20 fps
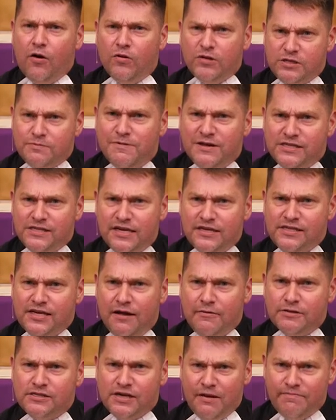Oh, it's missing
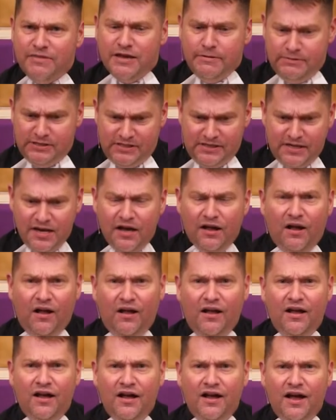something
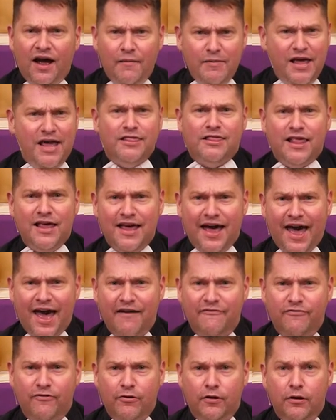still? I mean, I think I
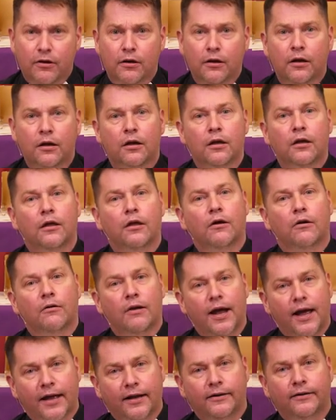have. You're
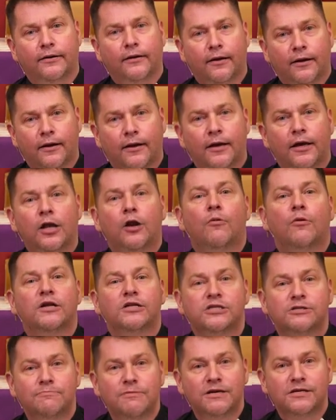right. You know what
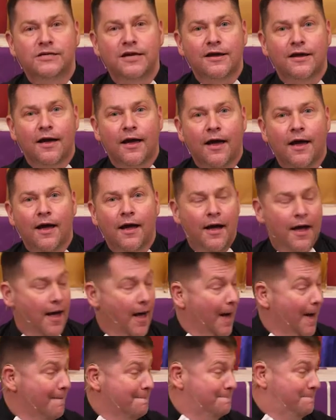it's missing?
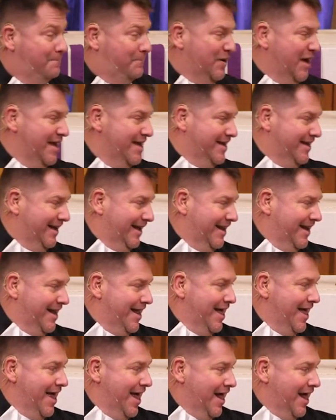Bacon.